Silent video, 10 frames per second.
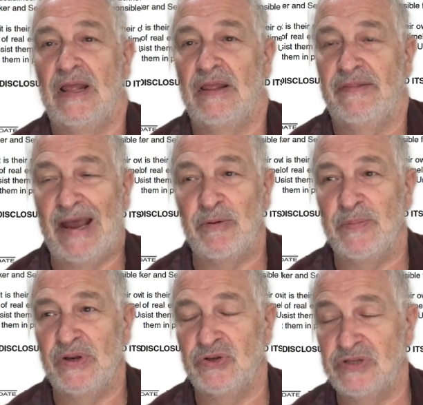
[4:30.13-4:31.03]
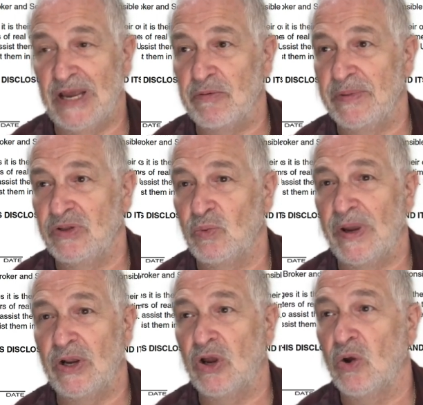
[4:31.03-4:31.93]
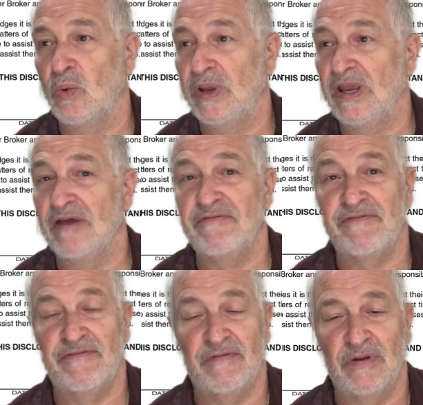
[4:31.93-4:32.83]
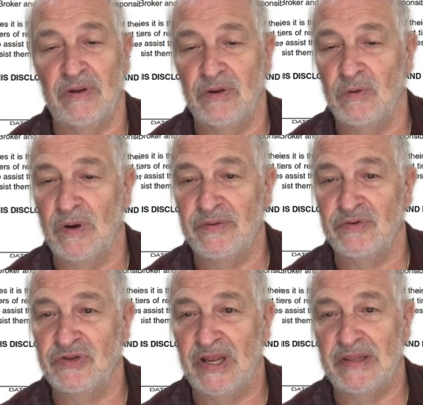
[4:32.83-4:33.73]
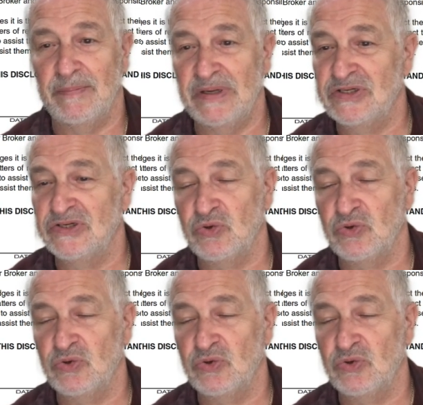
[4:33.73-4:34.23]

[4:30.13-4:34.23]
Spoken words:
That would be the way to go if you understand the business,